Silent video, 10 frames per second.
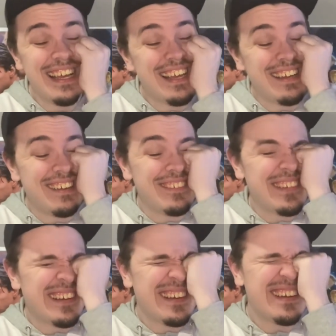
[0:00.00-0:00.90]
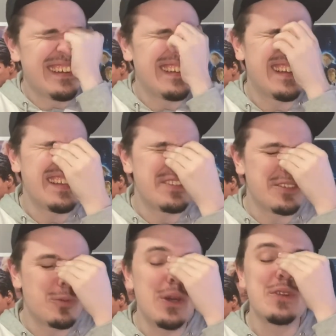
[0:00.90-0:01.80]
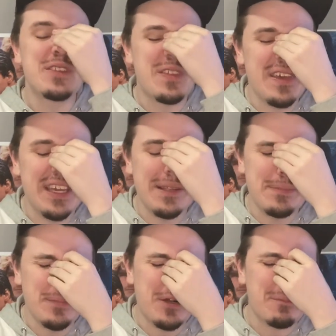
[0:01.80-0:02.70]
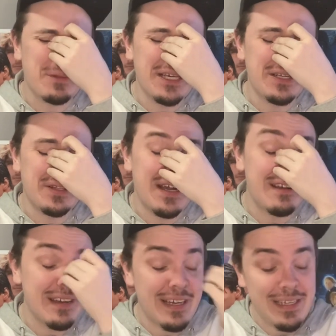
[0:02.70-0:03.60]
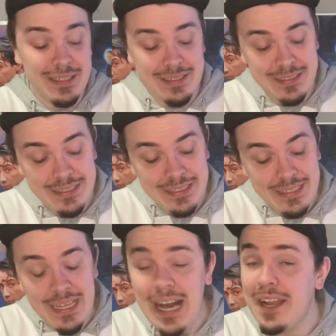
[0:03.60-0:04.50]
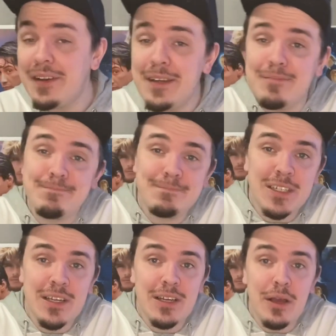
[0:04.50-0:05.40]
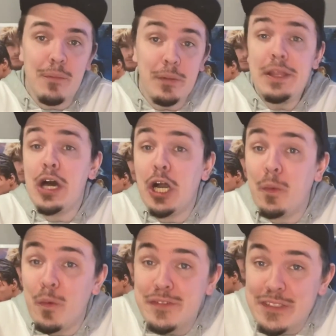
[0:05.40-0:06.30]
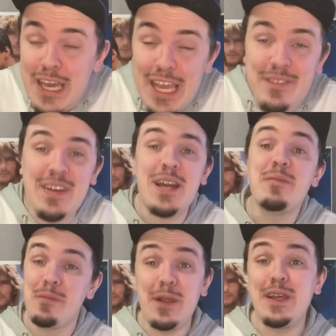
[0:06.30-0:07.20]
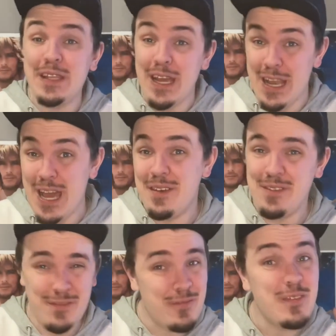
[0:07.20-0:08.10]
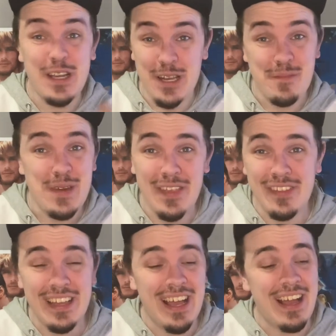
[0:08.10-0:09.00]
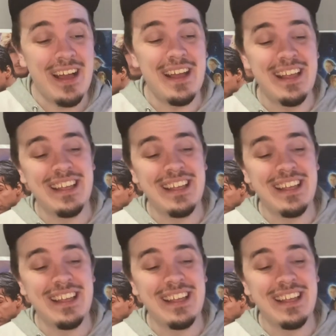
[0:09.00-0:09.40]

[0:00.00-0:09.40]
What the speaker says: Oh, my God. Because Twitter's a thing, and people complain a lot. I don't know. Play the Hogwarts game. I've been playing that now. It's fucking amazing. I